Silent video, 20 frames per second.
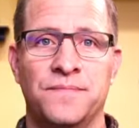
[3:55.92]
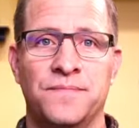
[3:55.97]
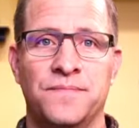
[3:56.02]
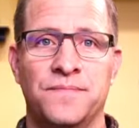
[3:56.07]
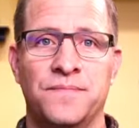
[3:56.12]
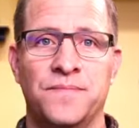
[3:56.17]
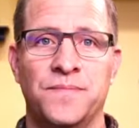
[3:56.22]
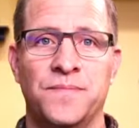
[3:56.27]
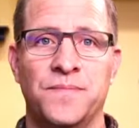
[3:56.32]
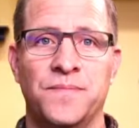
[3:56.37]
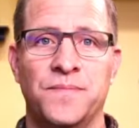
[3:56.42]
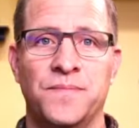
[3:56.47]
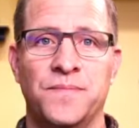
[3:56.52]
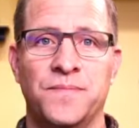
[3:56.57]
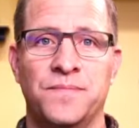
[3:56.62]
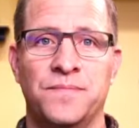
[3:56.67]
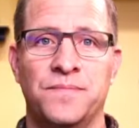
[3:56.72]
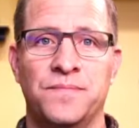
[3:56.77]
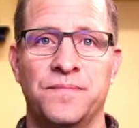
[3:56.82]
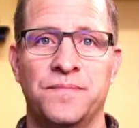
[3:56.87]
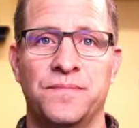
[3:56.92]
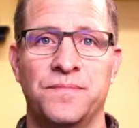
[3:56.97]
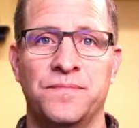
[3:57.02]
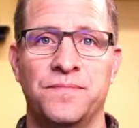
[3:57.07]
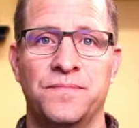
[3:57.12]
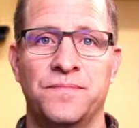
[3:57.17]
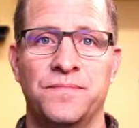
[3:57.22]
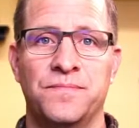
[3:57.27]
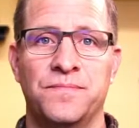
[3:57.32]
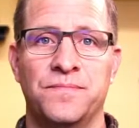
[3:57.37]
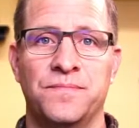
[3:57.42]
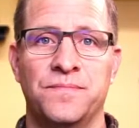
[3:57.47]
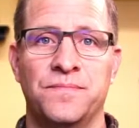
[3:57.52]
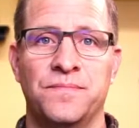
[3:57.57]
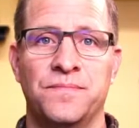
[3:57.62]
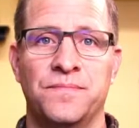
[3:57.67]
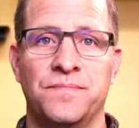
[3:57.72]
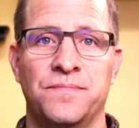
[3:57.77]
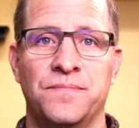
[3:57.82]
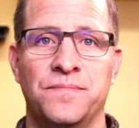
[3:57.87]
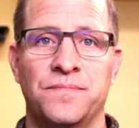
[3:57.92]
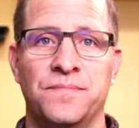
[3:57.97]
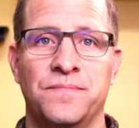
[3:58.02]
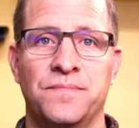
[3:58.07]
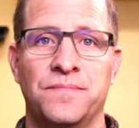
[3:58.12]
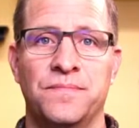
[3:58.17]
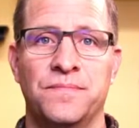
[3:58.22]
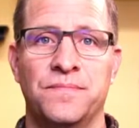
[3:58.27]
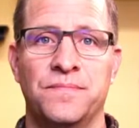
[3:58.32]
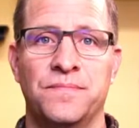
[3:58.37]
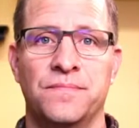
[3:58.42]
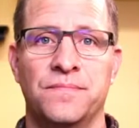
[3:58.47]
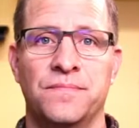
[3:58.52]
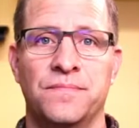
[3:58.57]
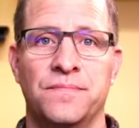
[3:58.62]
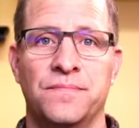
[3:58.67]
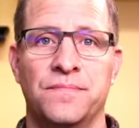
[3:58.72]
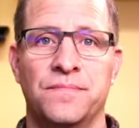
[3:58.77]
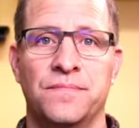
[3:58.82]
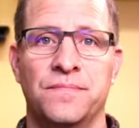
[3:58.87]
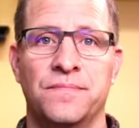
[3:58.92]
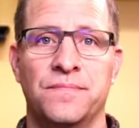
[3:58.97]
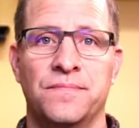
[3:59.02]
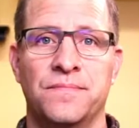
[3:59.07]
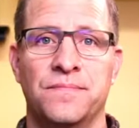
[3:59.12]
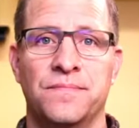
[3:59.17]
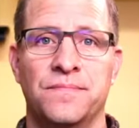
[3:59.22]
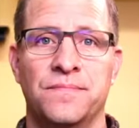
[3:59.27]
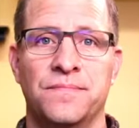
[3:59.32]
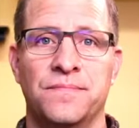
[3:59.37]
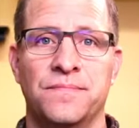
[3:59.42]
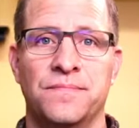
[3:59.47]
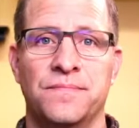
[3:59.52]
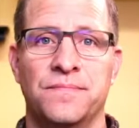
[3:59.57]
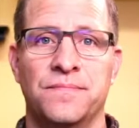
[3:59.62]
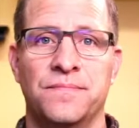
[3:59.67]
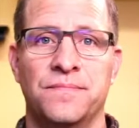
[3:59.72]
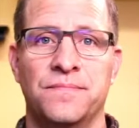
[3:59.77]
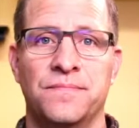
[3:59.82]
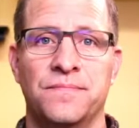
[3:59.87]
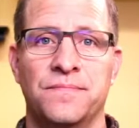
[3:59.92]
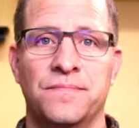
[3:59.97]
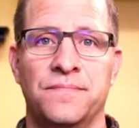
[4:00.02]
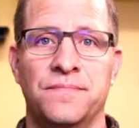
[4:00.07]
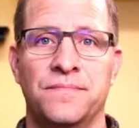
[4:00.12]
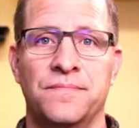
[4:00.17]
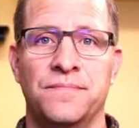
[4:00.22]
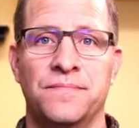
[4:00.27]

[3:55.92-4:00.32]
[no speech]